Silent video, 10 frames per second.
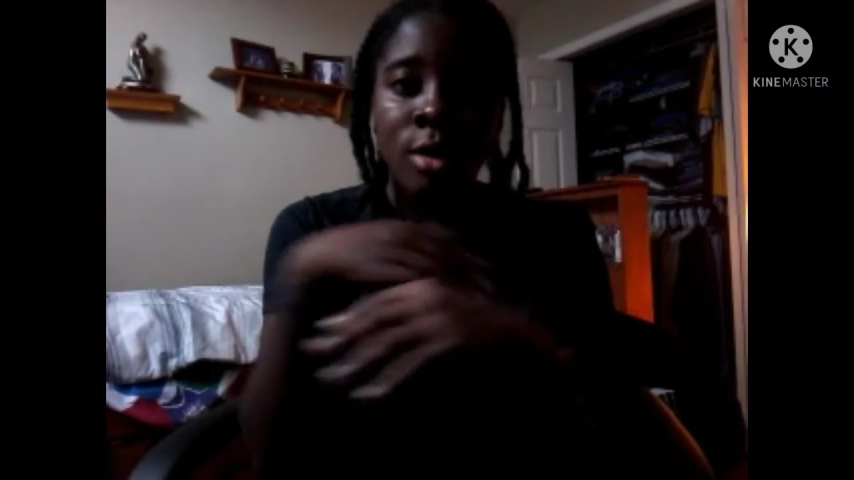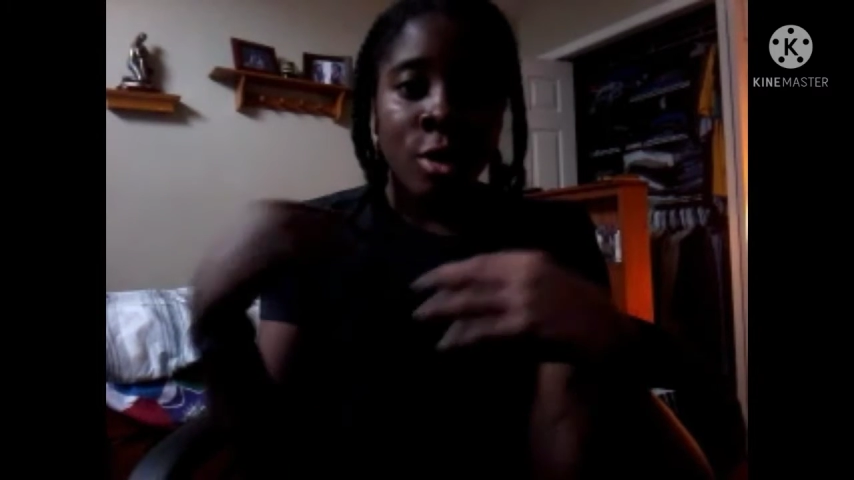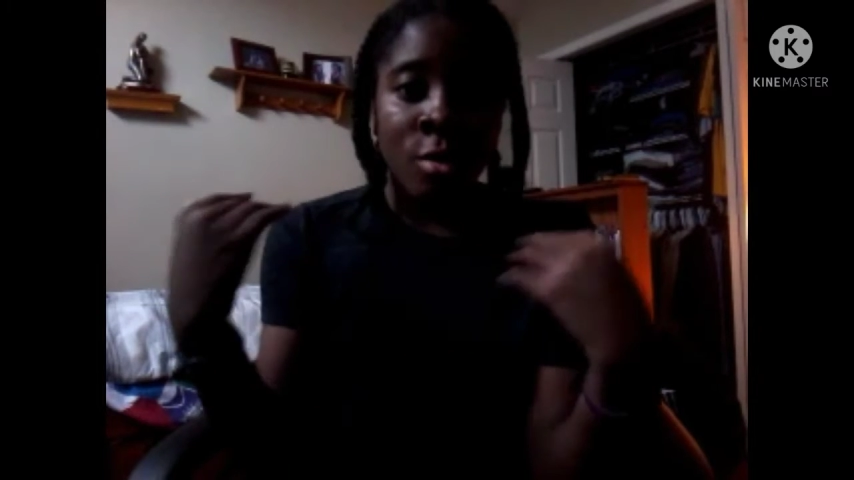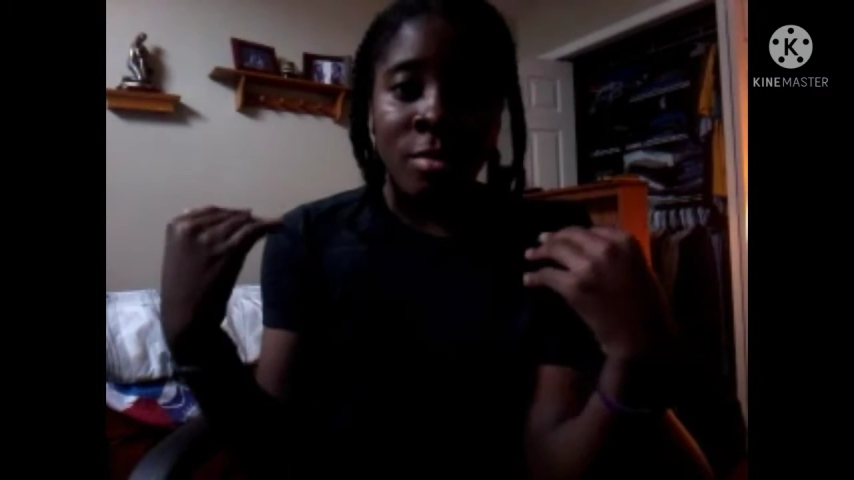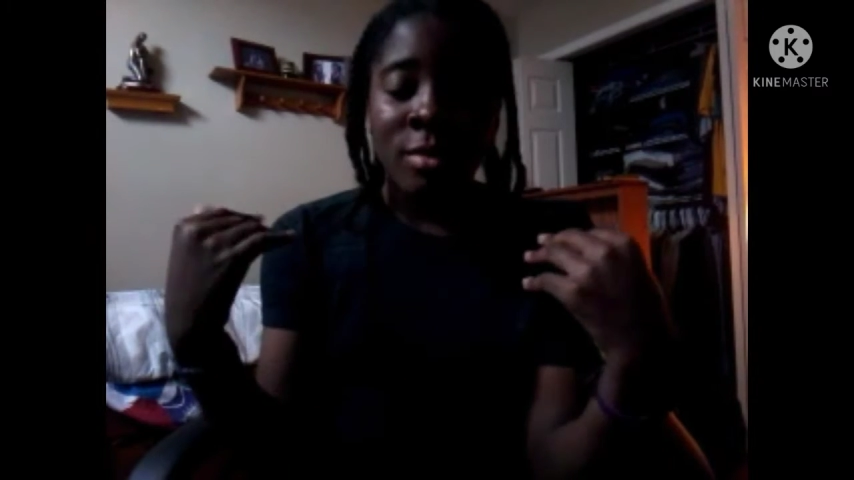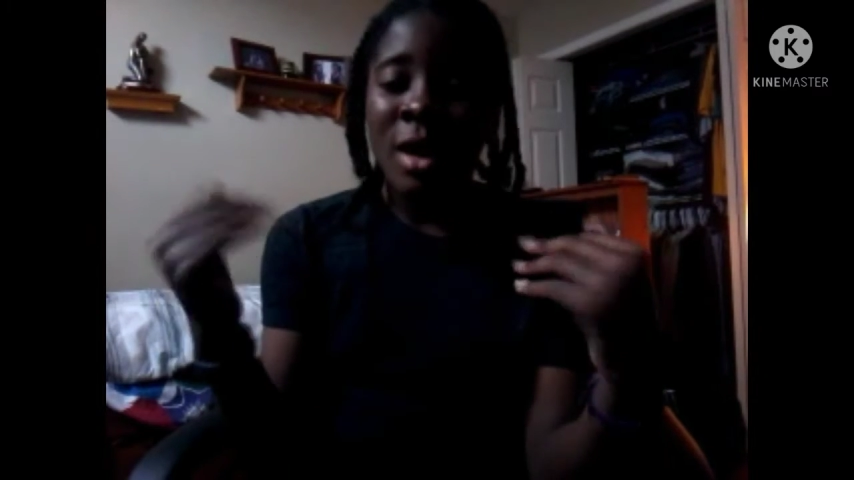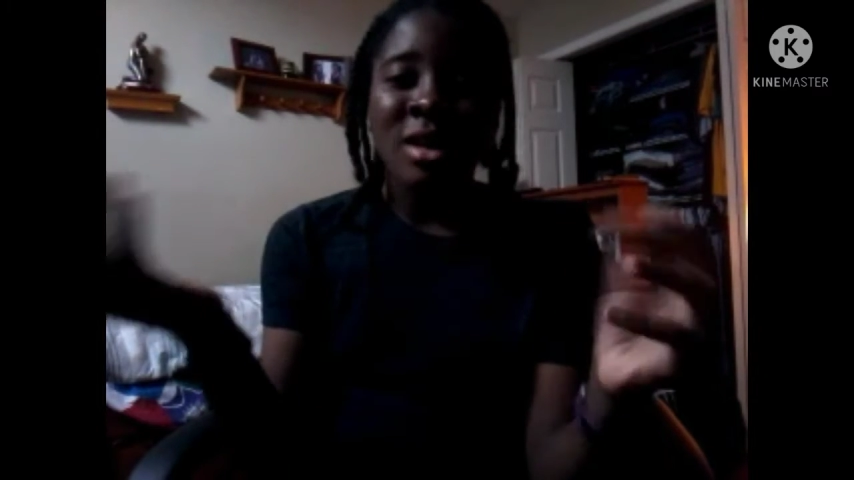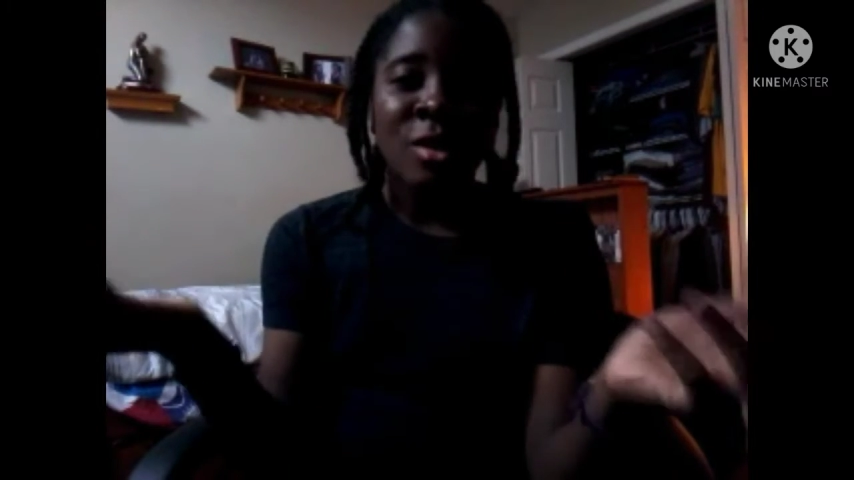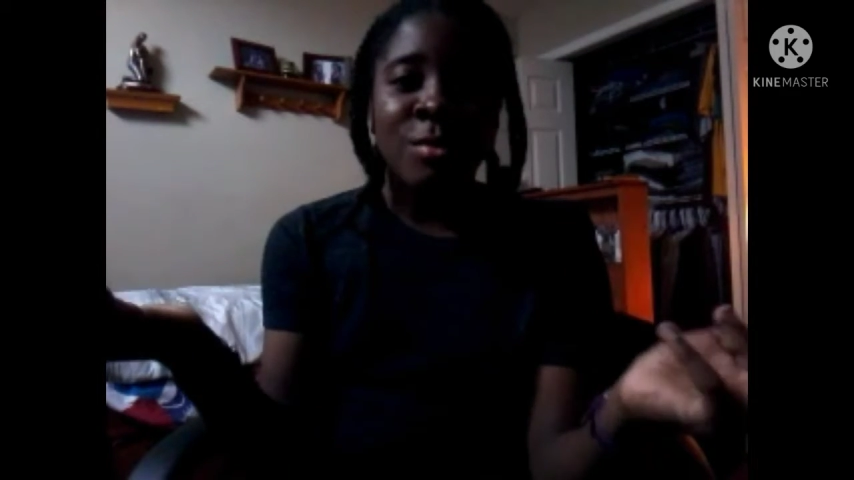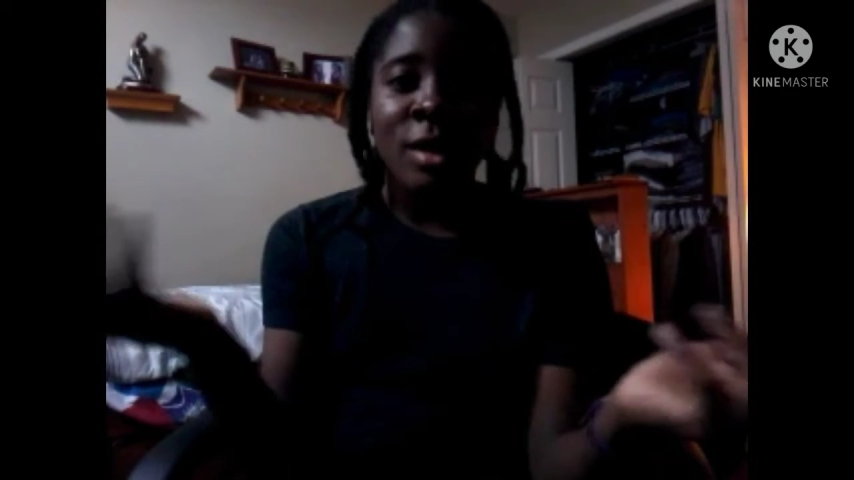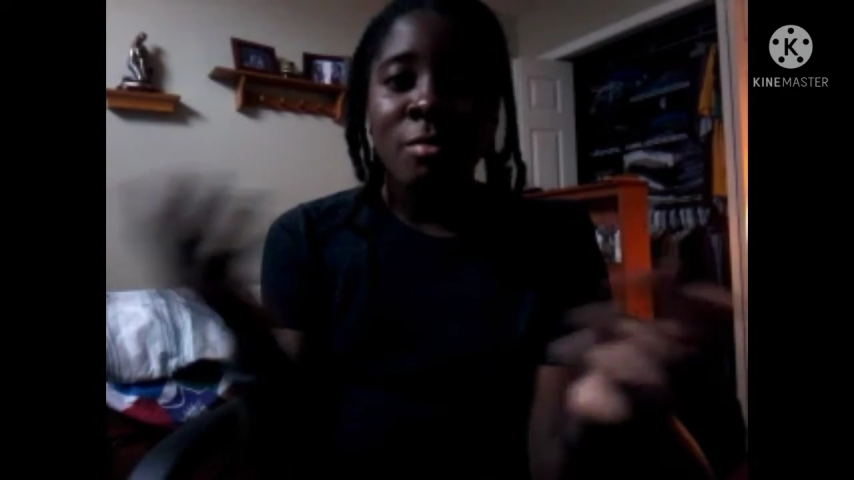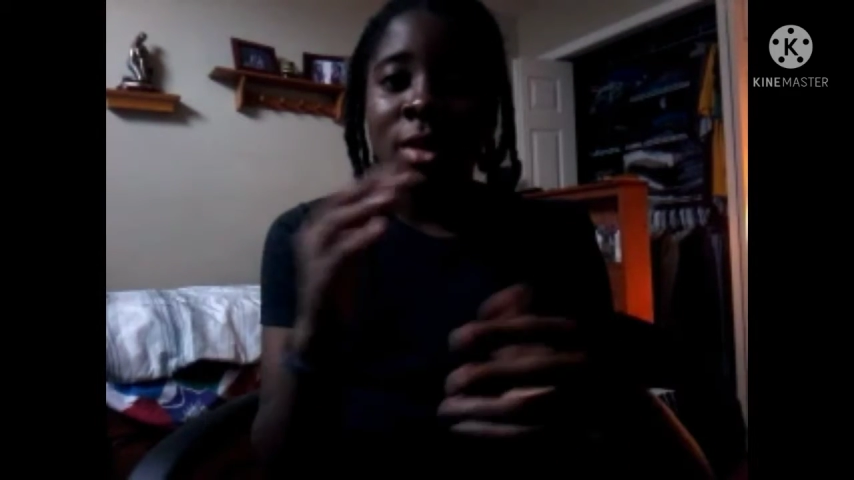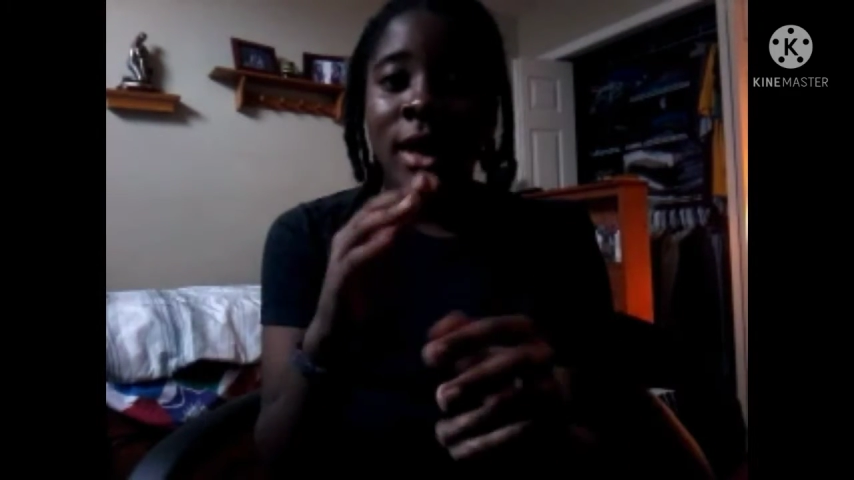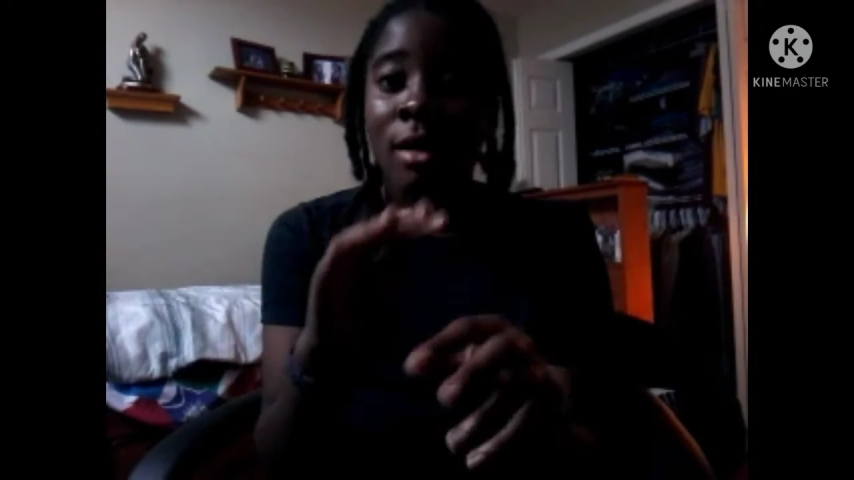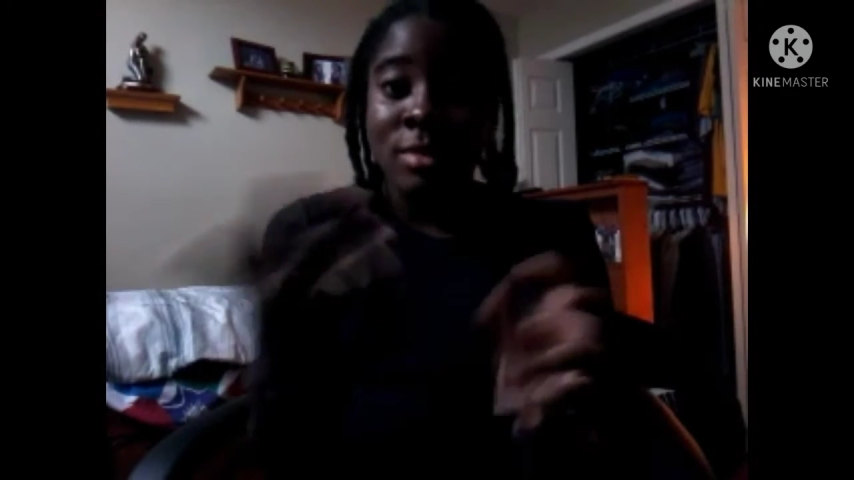terminated,
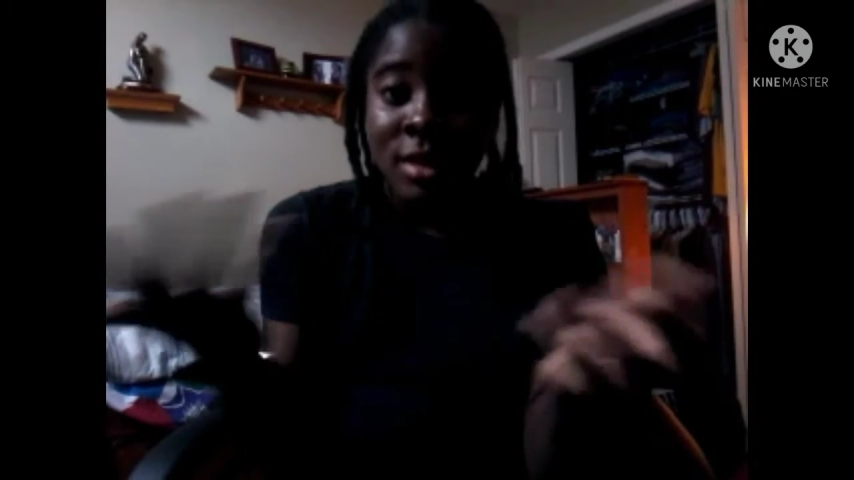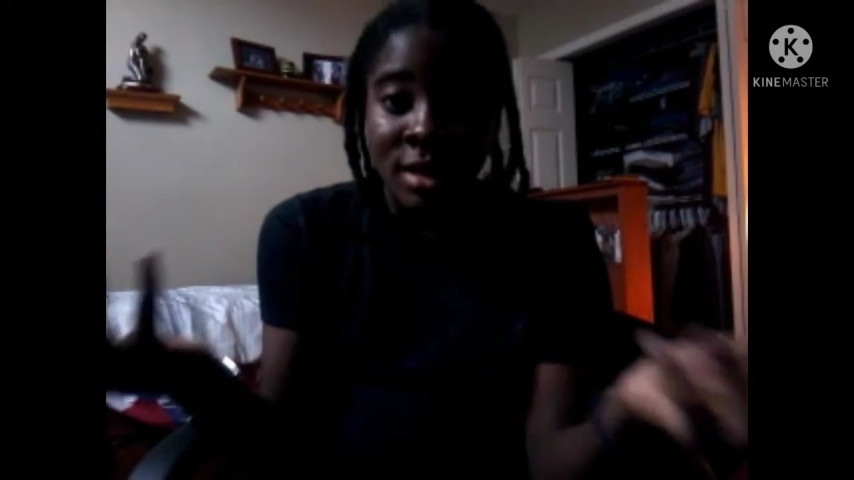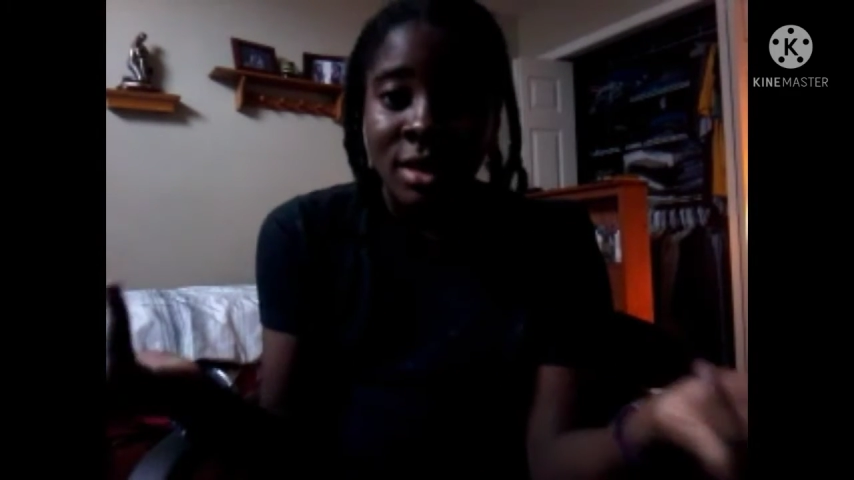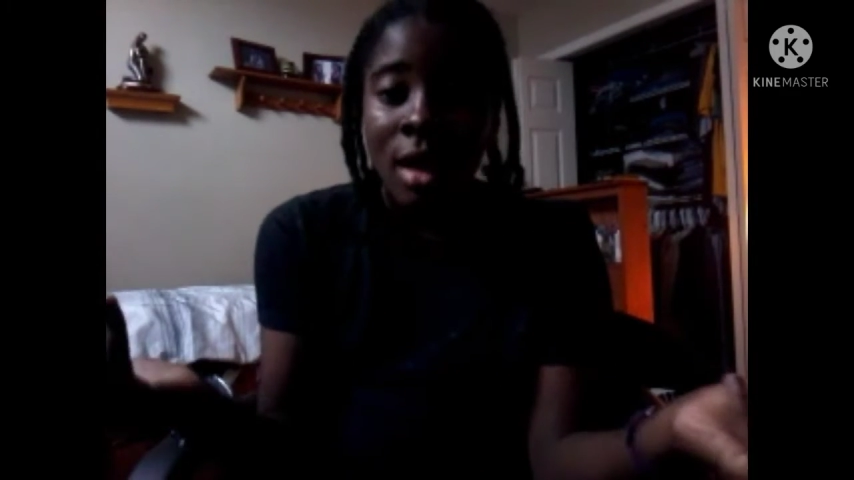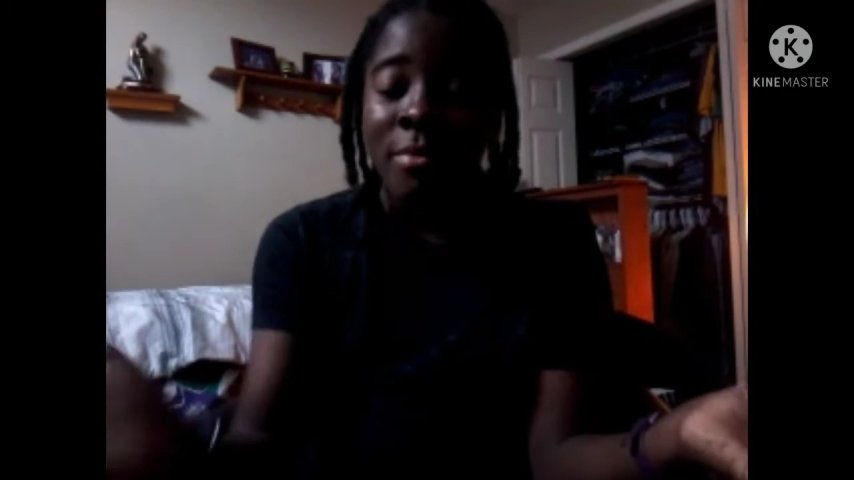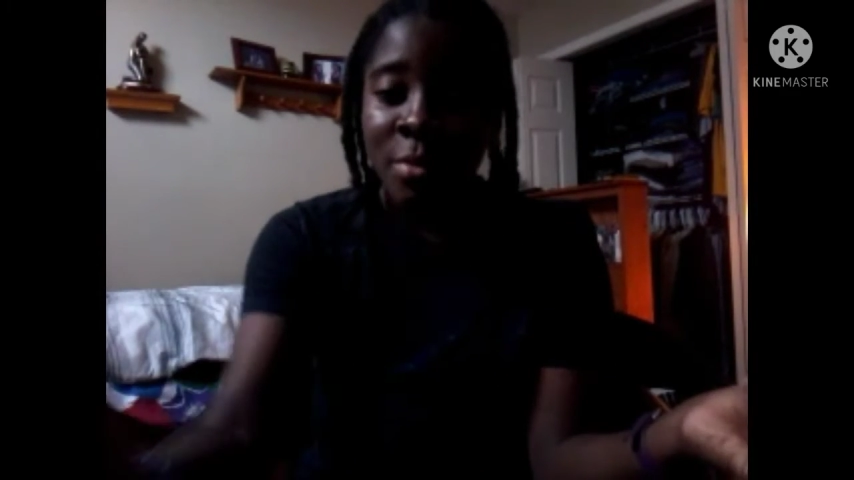but like I'm just gonna stop